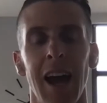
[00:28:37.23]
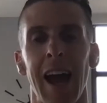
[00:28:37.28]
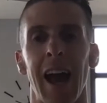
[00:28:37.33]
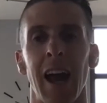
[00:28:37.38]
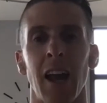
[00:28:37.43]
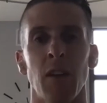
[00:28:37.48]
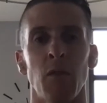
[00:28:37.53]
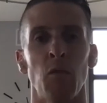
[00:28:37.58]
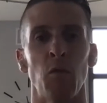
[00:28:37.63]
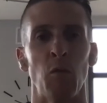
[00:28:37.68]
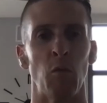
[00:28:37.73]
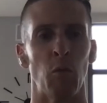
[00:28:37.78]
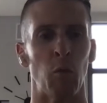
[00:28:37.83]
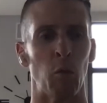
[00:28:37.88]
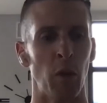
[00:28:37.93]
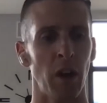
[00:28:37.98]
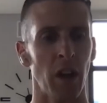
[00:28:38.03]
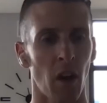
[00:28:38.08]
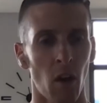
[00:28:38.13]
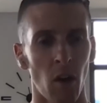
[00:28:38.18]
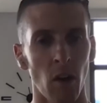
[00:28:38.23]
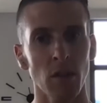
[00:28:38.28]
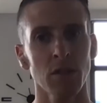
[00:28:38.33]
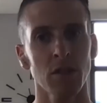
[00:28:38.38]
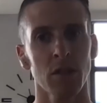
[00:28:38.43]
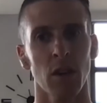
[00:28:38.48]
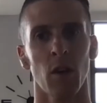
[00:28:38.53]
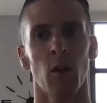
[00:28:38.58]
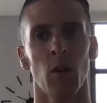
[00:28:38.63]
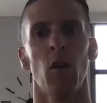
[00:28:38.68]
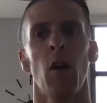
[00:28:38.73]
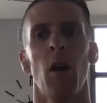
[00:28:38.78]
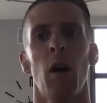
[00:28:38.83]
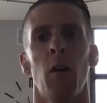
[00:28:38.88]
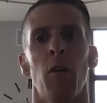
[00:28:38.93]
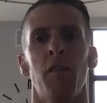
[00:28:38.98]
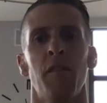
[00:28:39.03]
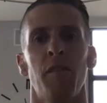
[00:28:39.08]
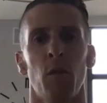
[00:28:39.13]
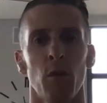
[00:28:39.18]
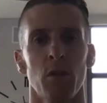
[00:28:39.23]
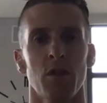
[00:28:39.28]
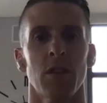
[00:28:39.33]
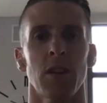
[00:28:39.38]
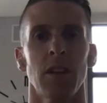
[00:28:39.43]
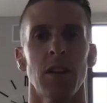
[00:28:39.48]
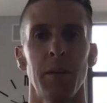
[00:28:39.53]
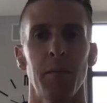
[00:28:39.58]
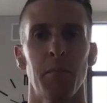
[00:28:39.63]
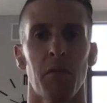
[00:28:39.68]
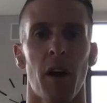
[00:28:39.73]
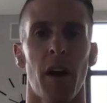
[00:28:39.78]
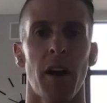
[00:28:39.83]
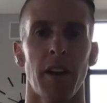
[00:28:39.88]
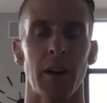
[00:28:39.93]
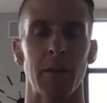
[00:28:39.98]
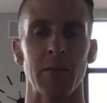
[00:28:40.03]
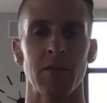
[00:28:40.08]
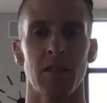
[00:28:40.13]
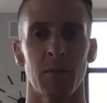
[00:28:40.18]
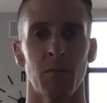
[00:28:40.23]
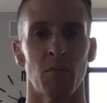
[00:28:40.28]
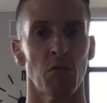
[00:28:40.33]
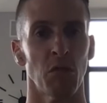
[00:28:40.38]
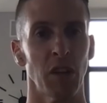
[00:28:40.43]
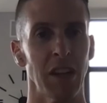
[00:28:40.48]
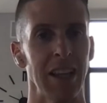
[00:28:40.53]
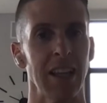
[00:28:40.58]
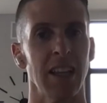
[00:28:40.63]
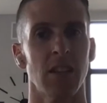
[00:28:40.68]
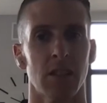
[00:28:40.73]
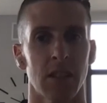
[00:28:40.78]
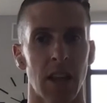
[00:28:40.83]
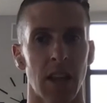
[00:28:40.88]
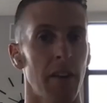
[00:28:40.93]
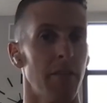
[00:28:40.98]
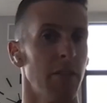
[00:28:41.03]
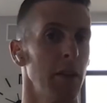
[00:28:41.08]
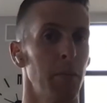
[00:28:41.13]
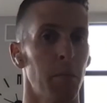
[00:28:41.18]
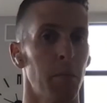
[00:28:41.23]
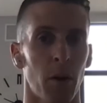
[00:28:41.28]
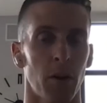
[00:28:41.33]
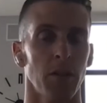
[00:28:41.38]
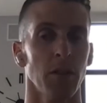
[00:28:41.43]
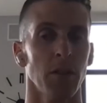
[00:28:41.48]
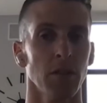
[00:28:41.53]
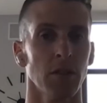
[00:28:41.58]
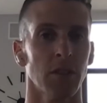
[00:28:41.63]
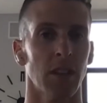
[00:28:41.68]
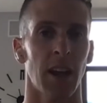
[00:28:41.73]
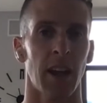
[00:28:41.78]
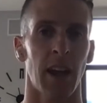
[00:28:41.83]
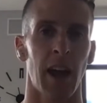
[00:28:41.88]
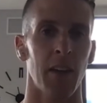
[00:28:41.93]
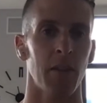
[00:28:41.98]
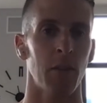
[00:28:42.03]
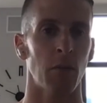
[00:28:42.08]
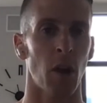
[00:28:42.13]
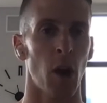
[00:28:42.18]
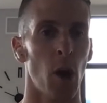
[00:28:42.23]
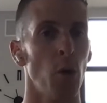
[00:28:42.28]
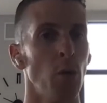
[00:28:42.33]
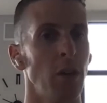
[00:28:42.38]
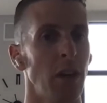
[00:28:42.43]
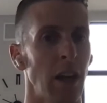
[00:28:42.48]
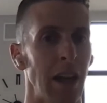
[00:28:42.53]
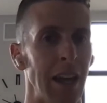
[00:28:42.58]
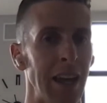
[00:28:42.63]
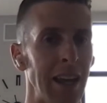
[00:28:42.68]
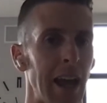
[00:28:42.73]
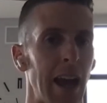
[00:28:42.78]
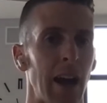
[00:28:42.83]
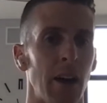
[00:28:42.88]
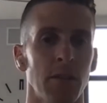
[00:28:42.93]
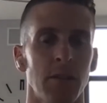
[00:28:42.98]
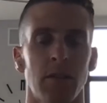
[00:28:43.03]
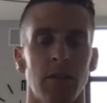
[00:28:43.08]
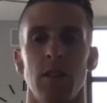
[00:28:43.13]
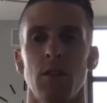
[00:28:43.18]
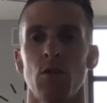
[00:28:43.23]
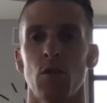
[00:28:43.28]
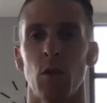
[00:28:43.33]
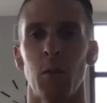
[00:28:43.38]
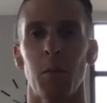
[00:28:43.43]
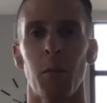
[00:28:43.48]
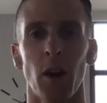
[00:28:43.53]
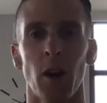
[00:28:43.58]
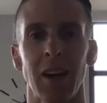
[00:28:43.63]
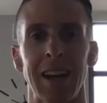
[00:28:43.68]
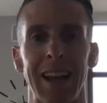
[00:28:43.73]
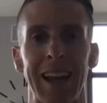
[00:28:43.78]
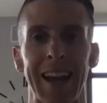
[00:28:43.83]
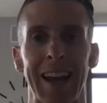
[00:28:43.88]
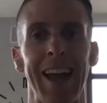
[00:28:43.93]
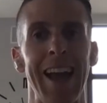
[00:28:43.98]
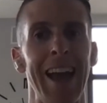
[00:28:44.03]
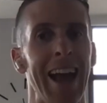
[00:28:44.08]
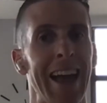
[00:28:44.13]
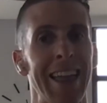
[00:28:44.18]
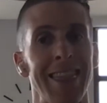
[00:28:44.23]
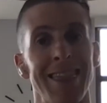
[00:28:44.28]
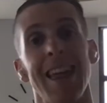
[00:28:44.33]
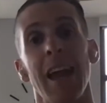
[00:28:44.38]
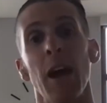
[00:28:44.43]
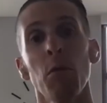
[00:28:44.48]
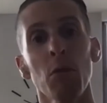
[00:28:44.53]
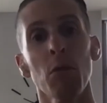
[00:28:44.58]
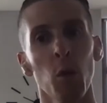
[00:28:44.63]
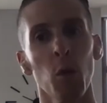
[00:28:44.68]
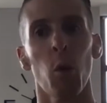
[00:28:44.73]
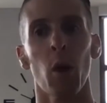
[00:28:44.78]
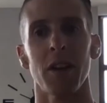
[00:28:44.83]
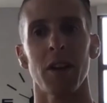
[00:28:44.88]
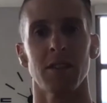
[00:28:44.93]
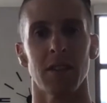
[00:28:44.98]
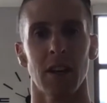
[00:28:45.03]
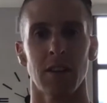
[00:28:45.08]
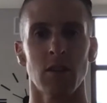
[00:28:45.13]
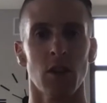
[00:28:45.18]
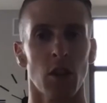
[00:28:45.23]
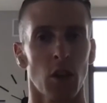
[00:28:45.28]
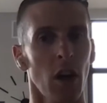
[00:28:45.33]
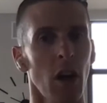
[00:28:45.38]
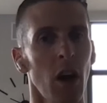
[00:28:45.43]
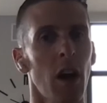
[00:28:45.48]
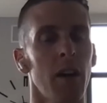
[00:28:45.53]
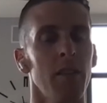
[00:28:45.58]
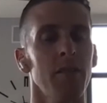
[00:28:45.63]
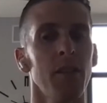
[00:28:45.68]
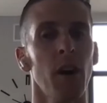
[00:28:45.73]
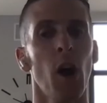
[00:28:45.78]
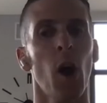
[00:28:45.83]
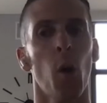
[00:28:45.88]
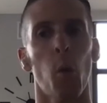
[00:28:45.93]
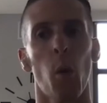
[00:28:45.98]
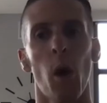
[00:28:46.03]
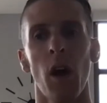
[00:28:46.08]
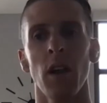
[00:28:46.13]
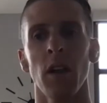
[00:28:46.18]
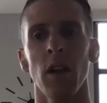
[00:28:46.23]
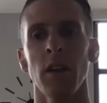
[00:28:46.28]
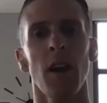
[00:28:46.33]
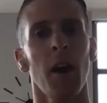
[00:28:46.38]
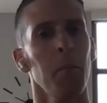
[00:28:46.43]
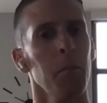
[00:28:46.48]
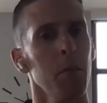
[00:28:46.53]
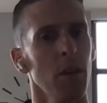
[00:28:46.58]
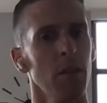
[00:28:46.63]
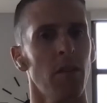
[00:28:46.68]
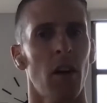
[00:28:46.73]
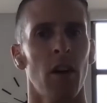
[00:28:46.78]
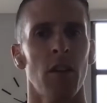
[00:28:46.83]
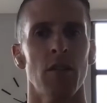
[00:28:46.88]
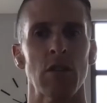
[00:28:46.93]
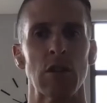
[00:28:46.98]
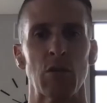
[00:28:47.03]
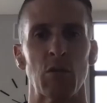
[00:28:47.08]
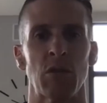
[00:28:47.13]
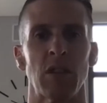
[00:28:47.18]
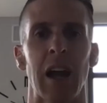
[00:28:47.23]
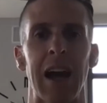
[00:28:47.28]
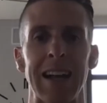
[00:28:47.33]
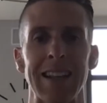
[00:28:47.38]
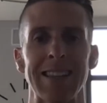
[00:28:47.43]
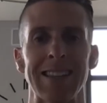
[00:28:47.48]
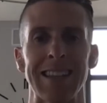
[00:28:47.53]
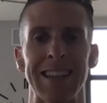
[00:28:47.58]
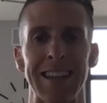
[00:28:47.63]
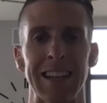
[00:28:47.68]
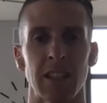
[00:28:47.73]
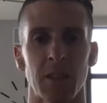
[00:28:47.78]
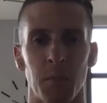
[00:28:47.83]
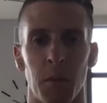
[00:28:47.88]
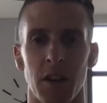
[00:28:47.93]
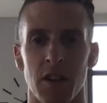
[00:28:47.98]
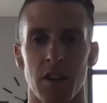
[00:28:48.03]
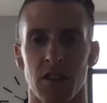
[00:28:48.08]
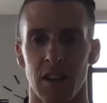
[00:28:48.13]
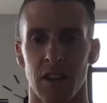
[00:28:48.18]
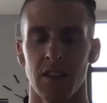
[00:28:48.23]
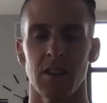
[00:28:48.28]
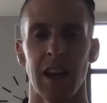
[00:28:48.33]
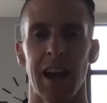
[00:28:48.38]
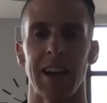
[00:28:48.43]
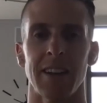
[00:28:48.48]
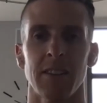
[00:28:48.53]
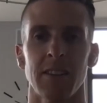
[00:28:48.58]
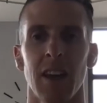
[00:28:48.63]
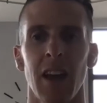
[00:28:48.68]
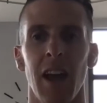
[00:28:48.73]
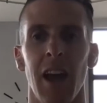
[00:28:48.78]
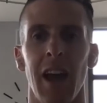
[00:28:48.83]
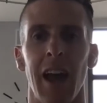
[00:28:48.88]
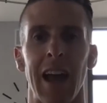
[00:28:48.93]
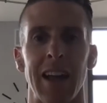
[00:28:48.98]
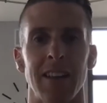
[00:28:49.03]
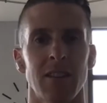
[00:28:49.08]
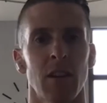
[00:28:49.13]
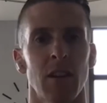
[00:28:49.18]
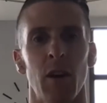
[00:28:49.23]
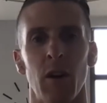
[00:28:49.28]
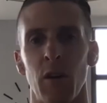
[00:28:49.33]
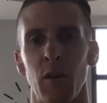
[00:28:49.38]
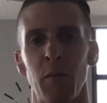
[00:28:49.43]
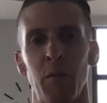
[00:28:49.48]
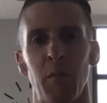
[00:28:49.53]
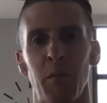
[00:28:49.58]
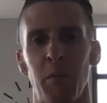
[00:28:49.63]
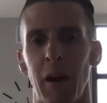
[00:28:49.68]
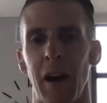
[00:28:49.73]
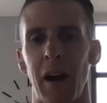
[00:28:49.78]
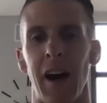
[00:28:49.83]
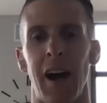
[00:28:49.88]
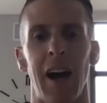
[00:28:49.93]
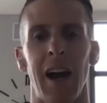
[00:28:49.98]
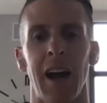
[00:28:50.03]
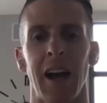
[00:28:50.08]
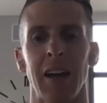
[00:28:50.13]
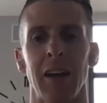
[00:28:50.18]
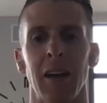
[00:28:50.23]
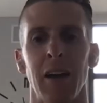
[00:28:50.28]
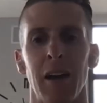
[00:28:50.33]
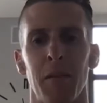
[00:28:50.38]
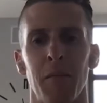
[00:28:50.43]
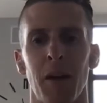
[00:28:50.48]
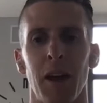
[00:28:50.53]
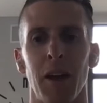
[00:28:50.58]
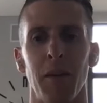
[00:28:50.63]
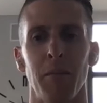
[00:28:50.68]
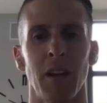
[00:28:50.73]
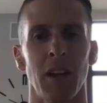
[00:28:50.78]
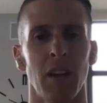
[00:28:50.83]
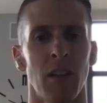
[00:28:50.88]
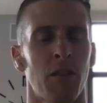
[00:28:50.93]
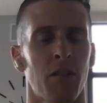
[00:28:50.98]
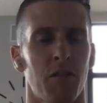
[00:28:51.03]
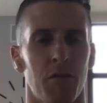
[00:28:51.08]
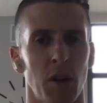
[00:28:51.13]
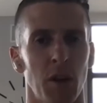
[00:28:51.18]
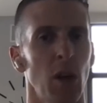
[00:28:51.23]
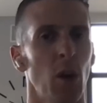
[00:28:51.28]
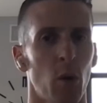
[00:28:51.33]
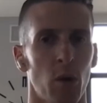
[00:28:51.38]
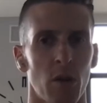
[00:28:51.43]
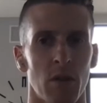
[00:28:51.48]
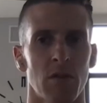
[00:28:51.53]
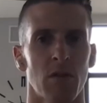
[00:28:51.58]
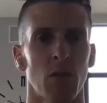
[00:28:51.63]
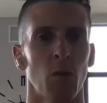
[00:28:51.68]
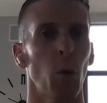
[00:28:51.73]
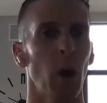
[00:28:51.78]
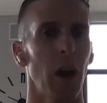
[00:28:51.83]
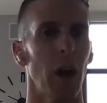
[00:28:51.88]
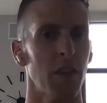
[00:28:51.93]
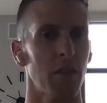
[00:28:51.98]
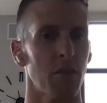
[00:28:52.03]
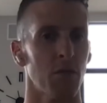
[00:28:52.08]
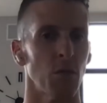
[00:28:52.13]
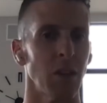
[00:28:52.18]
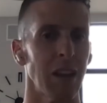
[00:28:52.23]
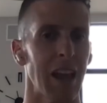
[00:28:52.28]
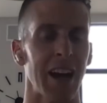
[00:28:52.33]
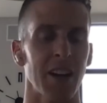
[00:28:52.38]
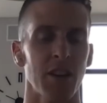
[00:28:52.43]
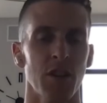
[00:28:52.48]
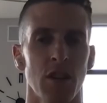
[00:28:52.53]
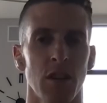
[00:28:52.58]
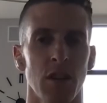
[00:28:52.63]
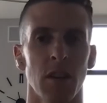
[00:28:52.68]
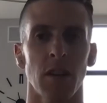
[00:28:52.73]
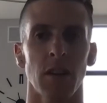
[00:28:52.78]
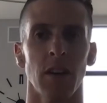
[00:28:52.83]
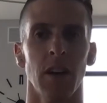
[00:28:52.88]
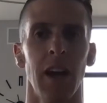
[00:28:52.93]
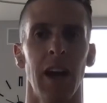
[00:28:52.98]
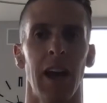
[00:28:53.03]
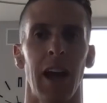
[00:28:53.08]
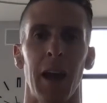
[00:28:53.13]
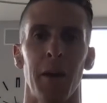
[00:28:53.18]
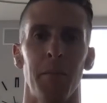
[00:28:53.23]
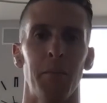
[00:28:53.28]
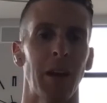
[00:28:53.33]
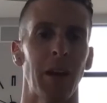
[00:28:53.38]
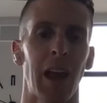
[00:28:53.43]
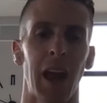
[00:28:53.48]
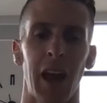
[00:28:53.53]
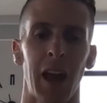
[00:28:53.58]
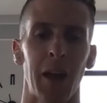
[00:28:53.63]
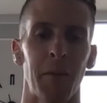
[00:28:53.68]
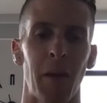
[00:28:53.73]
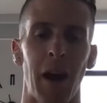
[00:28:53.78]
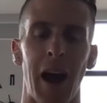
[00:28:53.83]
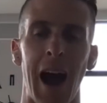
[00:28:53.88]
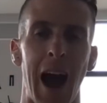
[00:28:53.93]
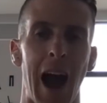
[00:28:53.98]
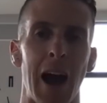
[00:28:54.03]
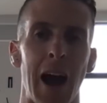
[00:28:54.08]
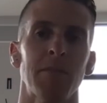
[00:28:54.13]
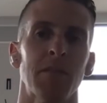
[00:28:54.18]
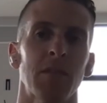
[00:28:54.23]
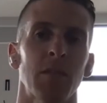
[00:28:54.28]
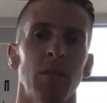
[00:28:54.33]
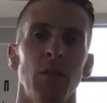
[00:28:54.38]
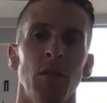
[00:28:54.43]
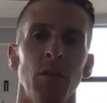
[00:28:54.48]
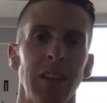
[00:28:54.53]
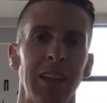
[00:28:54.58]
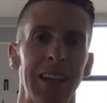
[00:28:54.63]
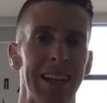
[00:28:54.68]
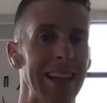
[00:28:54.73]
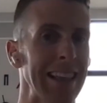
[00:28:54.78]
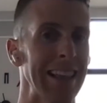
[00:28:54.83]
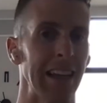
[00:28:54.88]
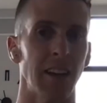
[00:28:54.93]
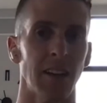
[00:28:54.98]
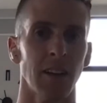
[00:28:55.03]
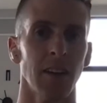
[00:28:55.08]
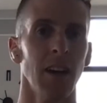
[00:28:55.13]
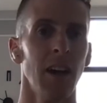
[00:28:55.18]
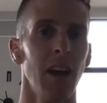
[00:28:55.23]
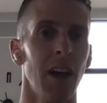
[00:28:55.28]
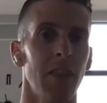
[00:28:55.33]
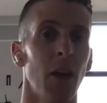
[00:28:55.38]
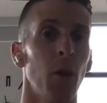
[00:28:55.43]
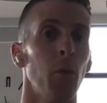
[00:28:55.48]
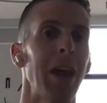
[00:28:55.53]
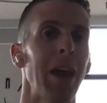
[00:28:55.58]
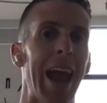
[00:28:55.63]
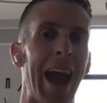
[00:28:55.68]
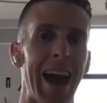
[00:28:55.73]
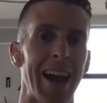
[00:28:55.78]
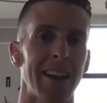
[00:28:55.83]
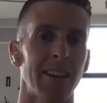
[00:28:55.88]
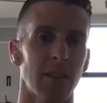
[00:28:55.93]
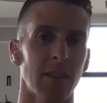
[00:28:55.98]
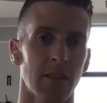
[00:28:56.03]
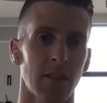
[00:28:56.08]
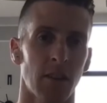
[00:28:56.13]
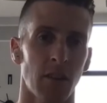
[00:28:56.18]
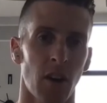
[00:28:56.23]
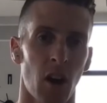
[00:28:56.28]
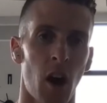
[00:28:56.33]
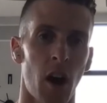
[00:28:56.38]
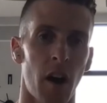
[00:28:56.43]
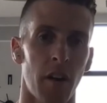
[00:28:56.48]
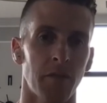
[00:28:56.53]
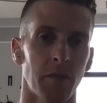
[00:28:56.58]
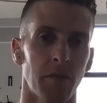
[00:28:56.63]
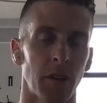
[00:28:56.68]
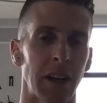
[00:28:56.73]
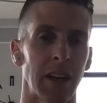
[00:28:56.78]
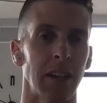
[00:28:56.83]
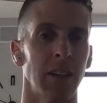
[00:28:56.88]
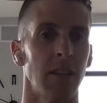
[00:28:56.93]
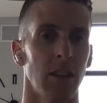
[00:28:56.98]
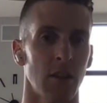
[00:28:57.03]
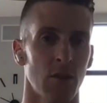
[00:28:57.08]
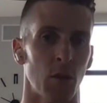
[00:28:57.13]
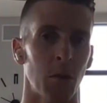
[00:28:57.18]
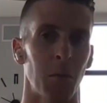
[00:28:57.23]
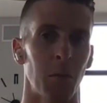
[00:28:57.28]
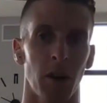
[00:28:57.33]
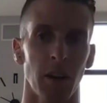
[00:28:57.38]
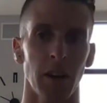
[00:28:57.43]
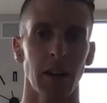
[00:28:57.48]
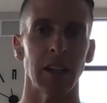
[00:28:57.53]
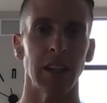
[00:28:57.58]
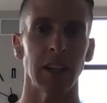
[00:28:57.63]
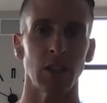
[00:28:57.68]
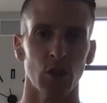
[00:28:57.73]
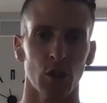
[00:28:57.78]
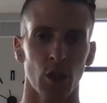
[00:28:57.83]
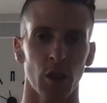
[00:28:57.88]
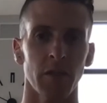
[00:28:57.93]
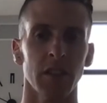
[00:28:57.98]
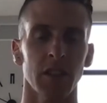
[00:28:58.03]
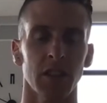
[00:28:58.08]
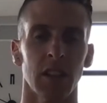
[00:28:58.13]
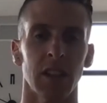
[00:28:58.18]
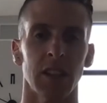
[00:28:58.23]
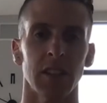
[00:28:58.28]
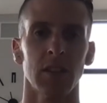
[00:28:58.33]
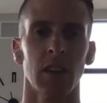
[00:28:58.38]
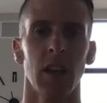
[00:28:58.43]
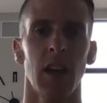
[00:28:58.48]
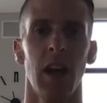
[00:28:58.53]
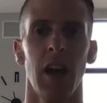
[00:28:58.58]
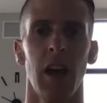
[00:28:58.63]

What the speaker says: And we also fortunately brought on some really savvy partners that had their own in-house digital marketing. And they were the ones that took off, while a number of others were not seeing as much success. And so by maybe 3/4 of the way through last year, it became absolutely clear that we had to start offering digital marketing services.